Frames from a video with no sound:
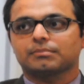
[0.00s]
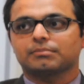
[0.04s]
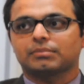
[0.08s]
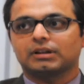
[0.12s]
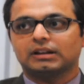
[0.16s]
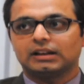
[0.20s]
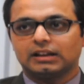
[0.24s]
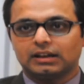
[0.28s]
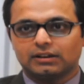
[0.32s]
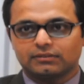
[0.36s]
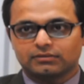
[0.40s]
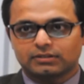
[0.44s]

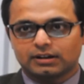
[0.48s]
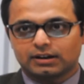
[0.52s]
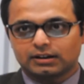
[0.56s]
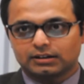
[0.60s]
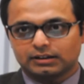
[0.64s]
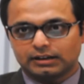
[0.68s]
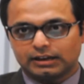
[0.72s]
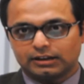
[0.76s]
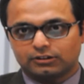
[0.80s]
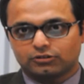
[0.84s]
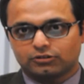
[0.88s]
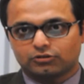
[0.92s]
believe that
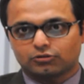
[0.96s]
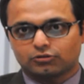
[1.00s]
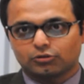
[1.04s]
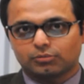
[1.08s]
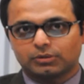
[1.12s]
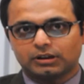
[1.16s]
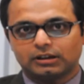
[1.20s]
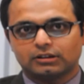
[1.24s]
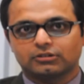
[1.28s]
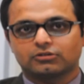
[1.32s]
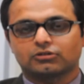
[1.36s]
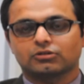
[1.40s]
needs to
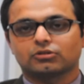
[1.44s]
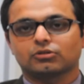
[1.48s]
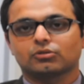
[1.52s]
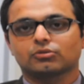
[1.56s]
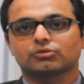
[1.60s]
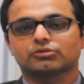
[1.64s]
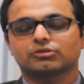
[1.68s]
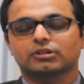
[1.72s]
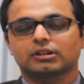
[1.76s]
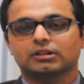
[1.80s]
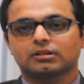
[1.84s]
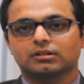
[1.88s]
be
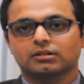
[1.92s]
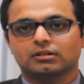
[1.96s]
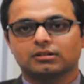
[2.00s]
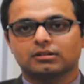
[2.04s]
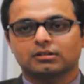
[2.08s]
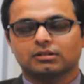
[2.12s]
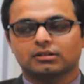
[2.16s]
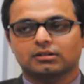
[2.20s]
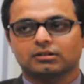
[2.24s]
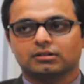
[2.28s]
introduced in